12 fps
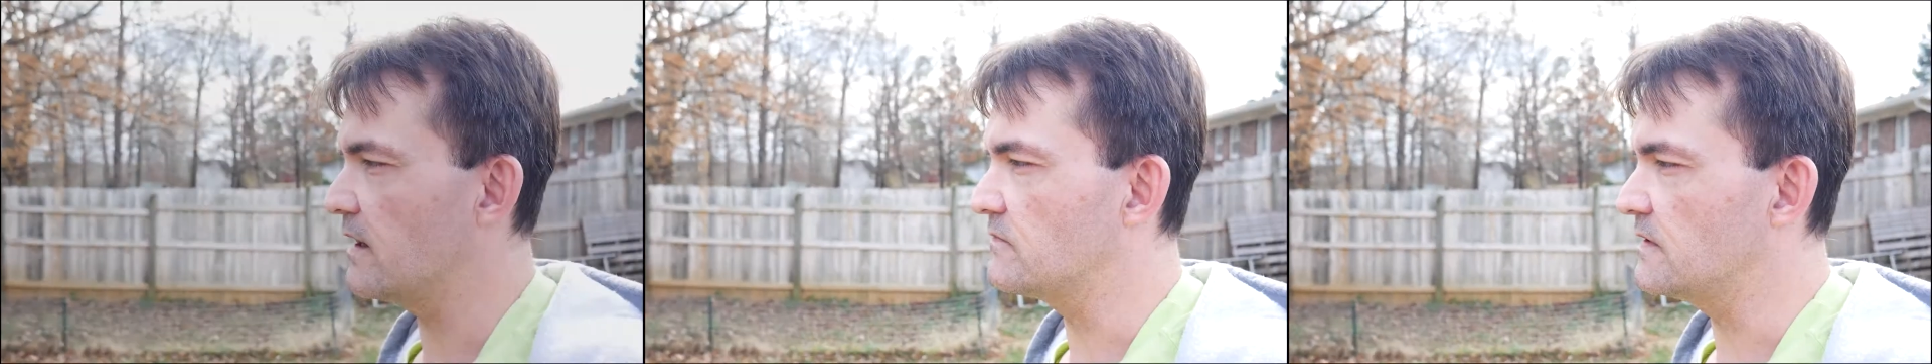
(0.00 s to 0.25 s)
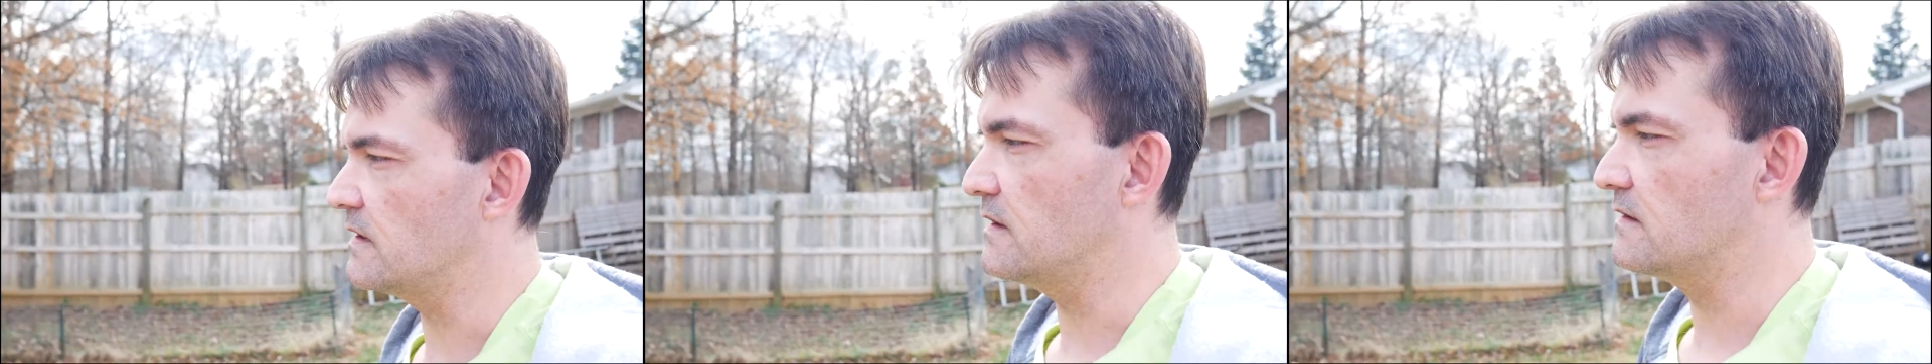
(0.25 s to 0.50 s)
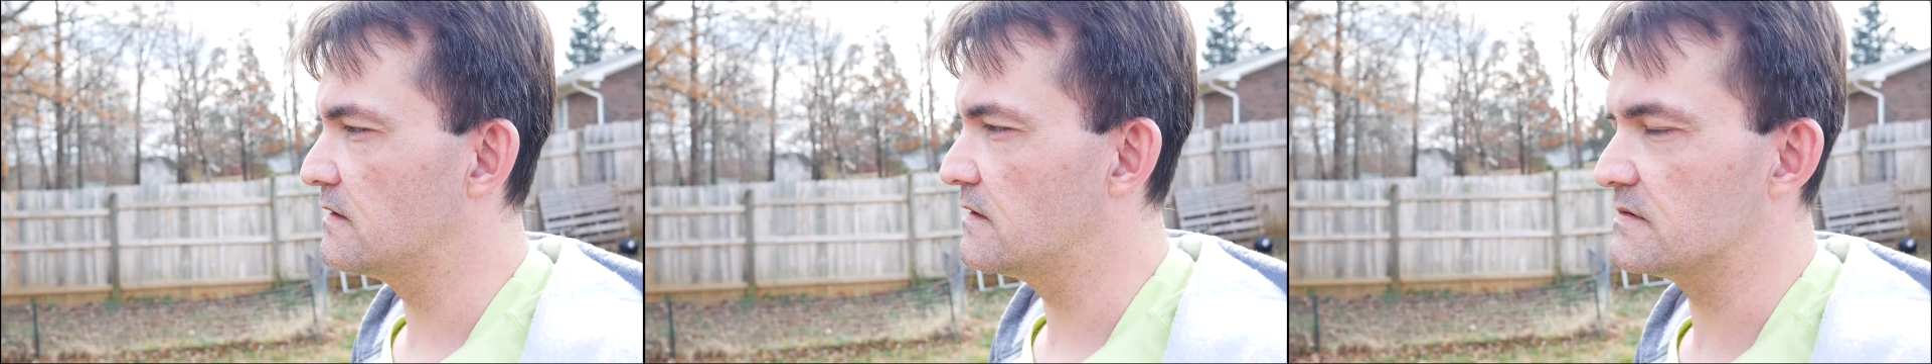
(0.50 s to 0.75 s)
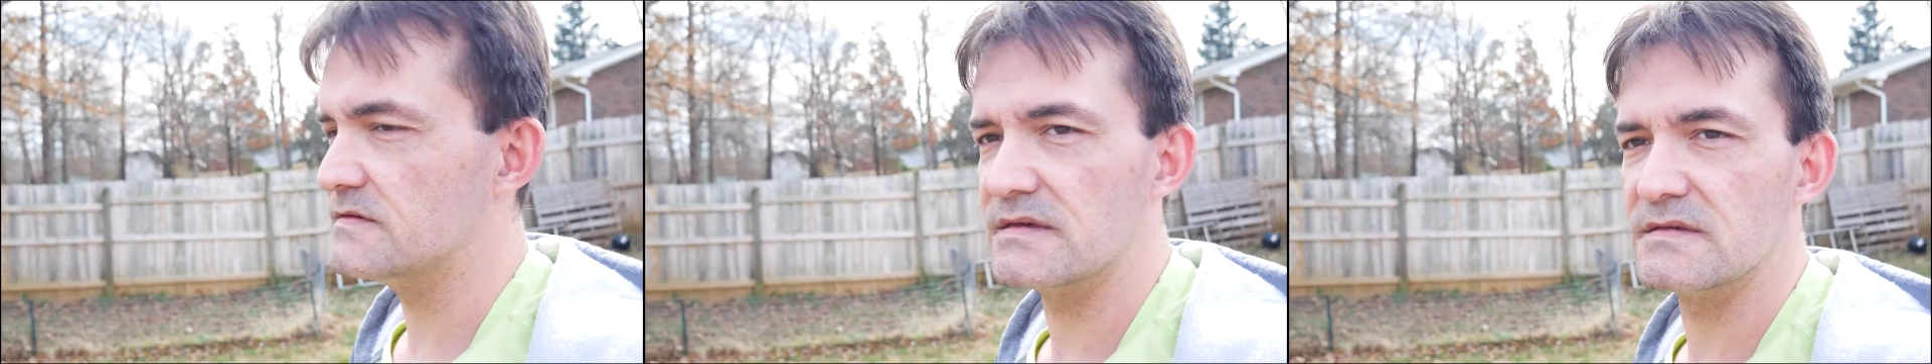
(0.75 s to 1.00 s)
I have the
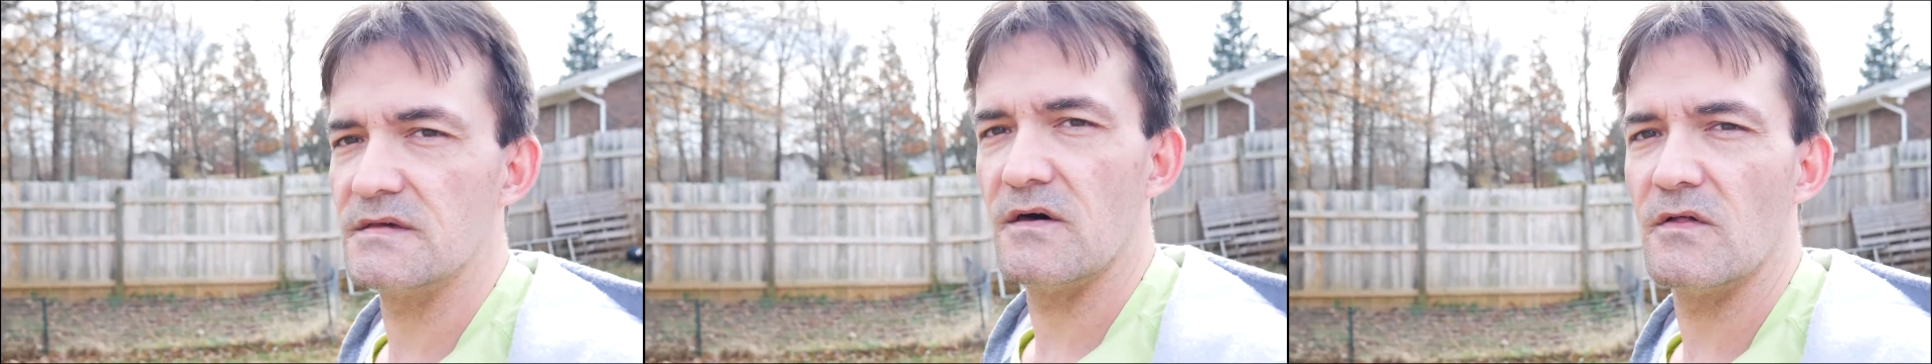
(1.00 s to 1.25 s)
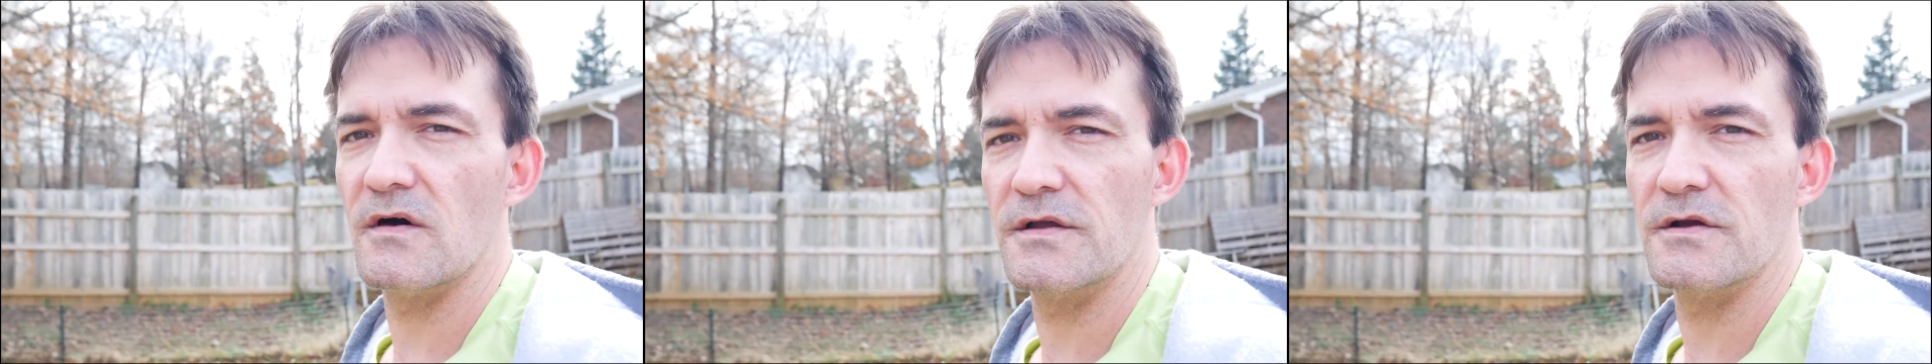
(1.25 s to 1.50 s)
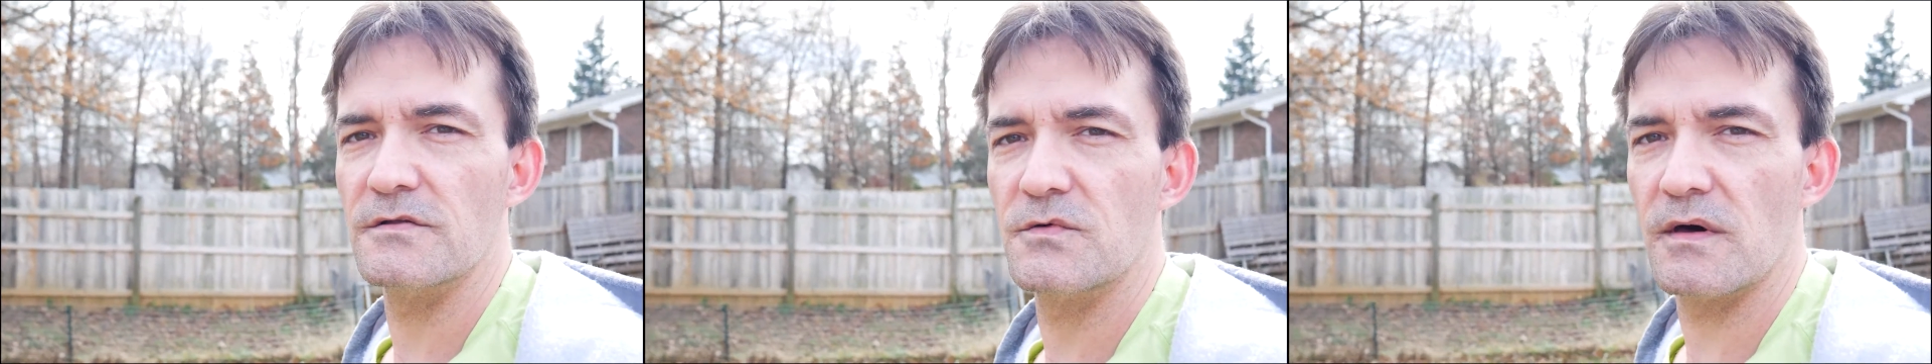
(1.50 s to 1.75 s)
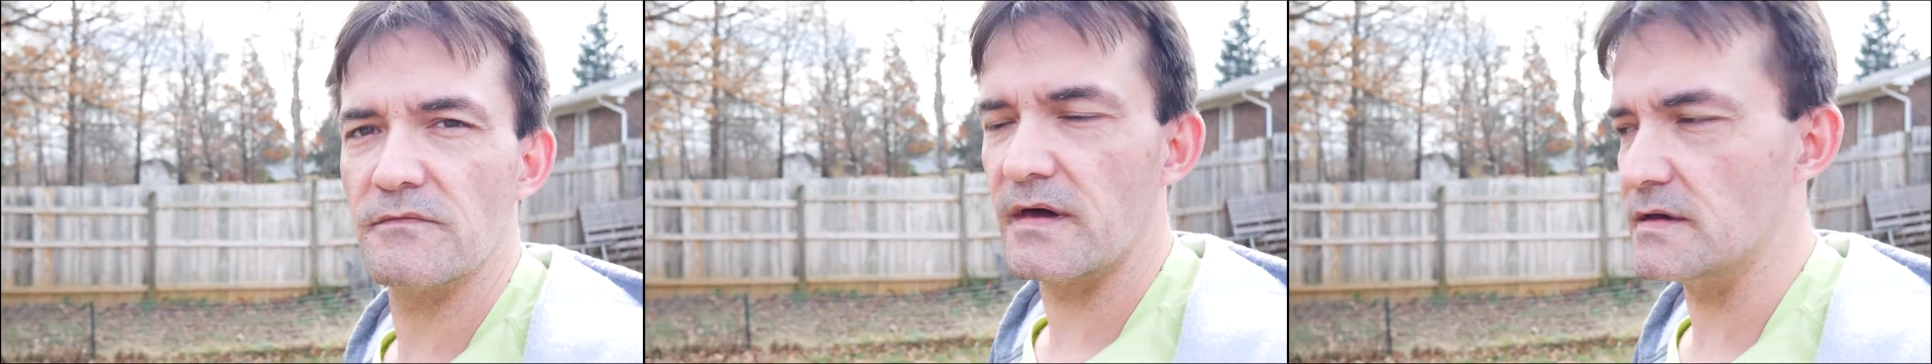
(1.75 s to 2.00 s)
6 cell on here, the
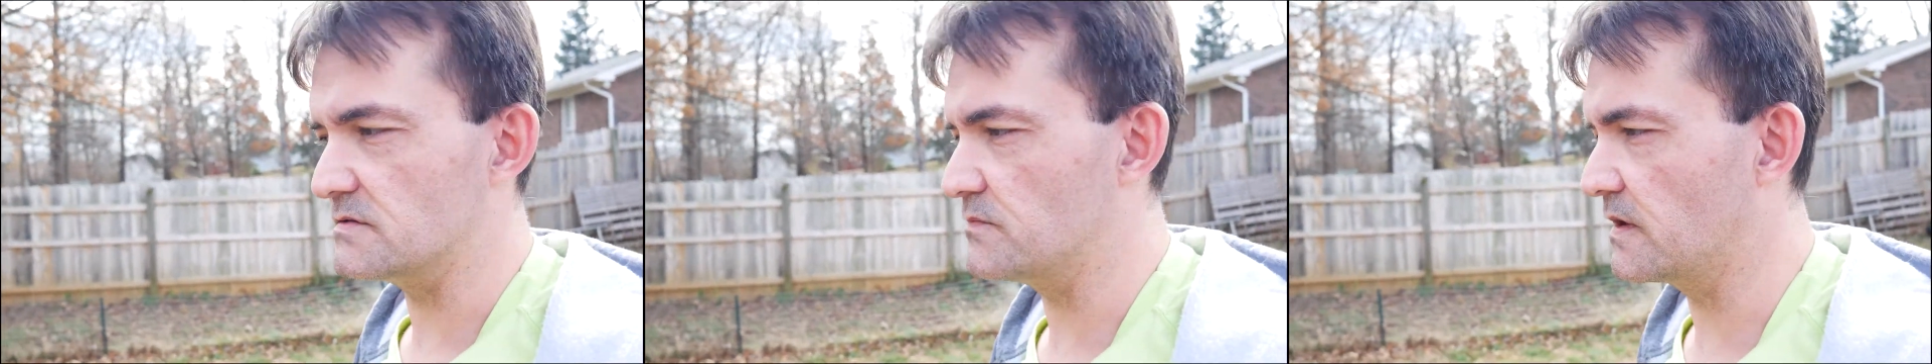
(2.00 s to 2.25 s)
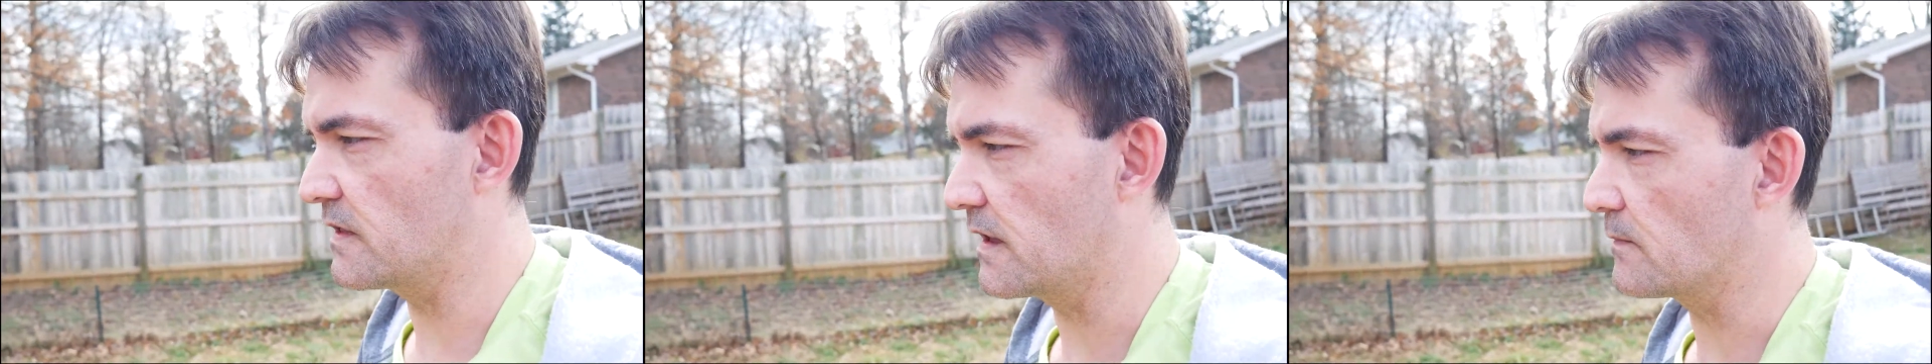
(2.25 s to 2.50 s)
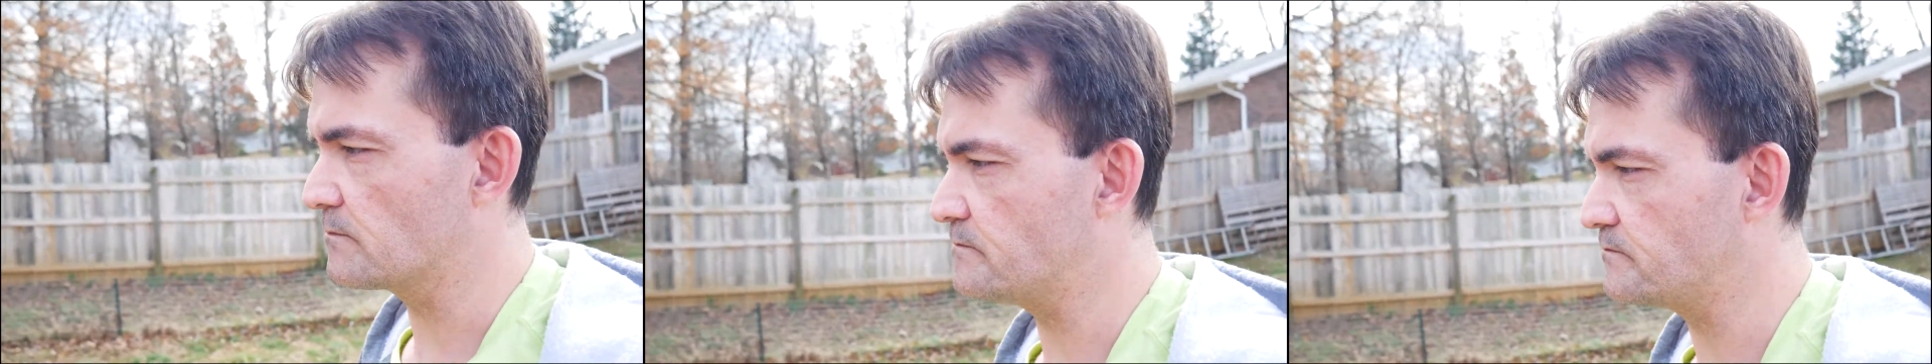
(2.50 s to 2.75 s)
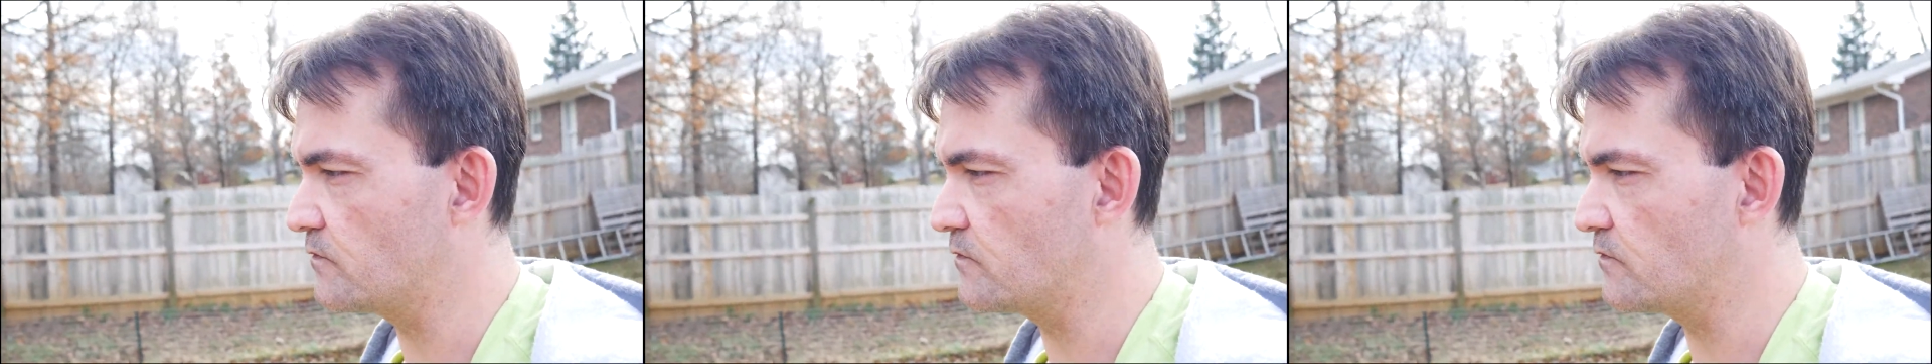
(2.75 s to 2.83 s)
12,000 milliamp.